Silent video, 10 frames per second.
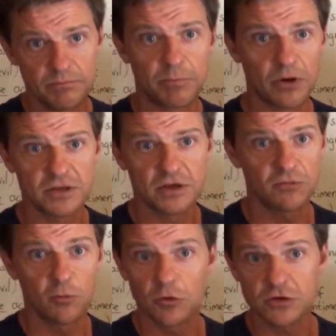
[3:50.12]
bottle
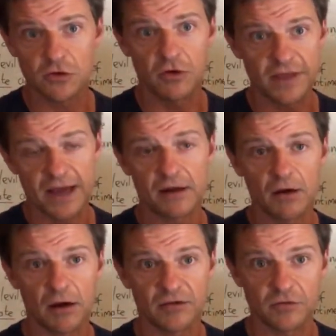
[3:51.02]
of water or that
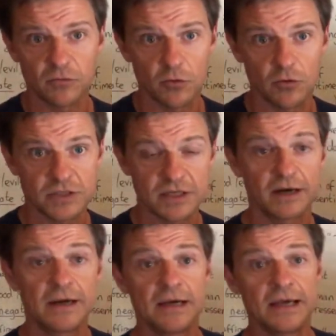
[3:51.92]
glass of water,
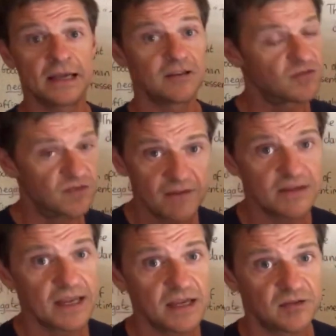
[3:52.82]
it's very
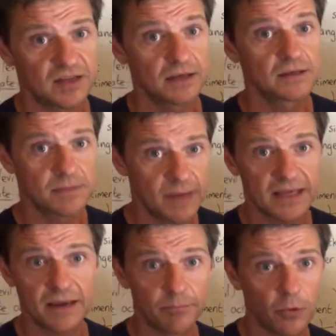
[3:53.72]
easy to
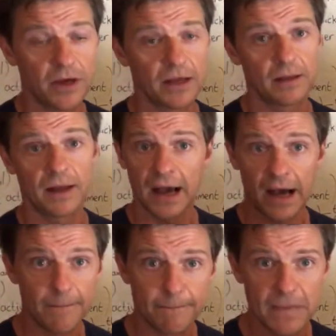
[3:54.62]
make it boil
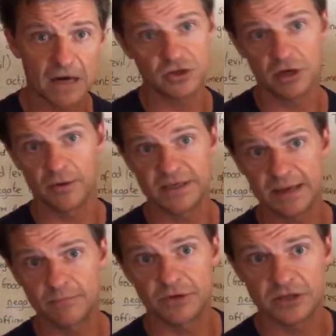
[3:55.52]
at a much lower
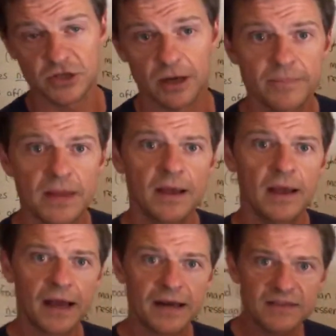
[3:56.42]
temperature.
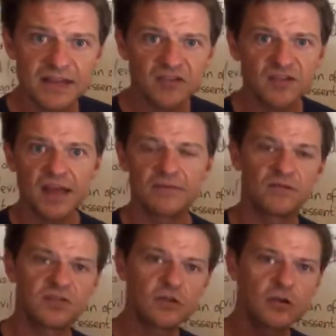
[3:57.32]
And in this
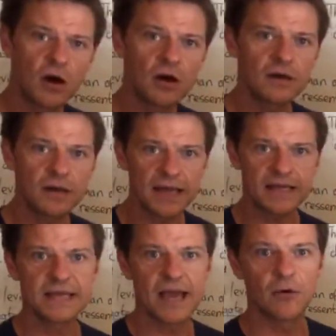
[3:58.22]
sense, you can't lay
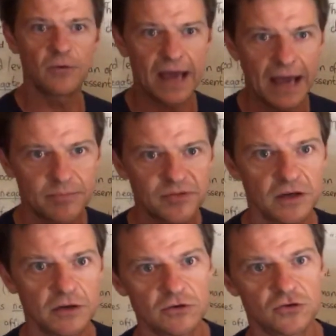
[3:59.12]
down absolute